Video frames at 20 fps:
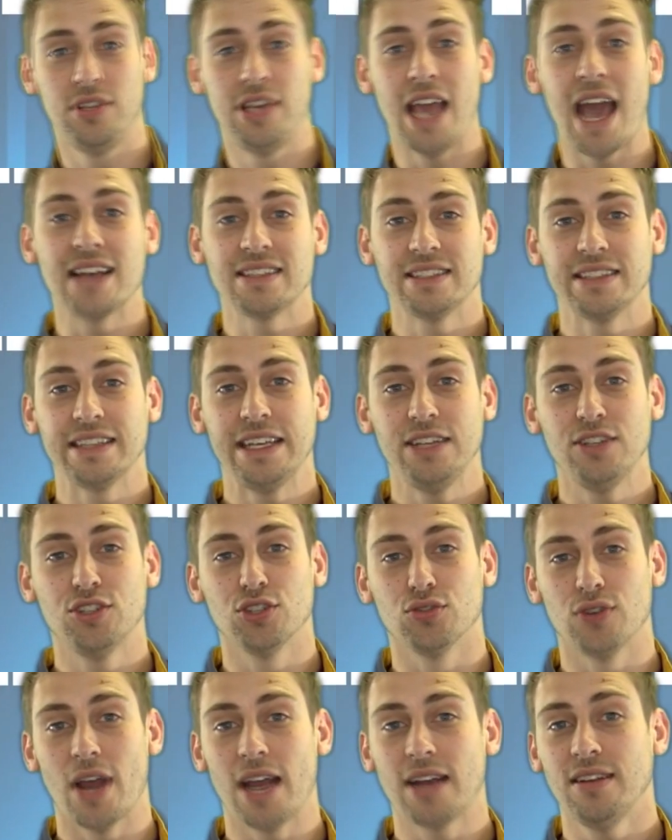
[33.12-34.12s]
gasoline
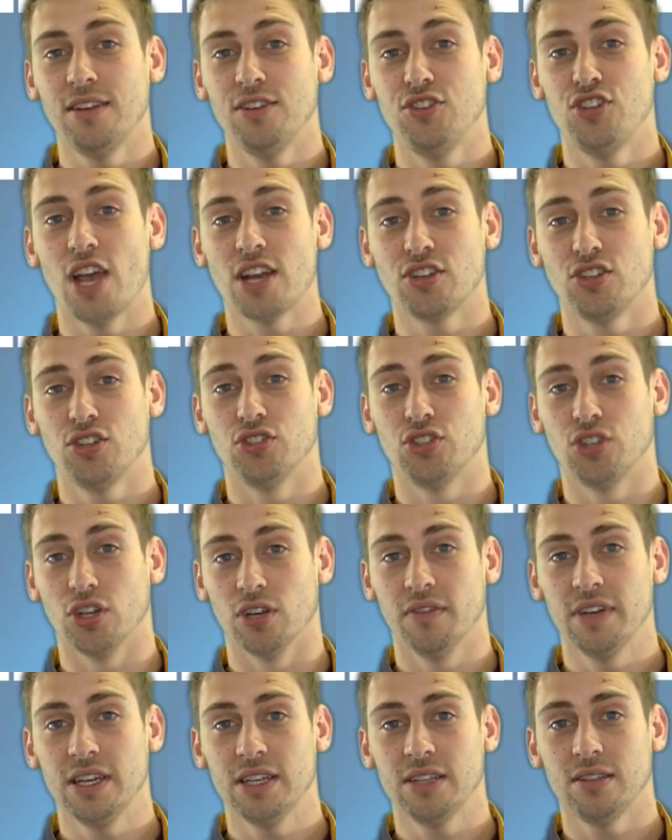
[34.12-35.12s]
direct injection
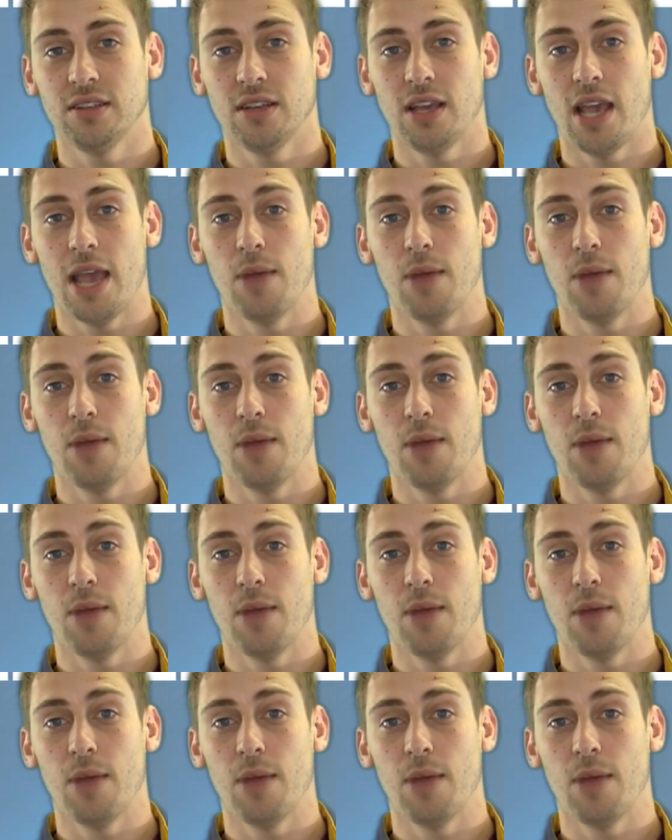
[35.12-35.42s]
service,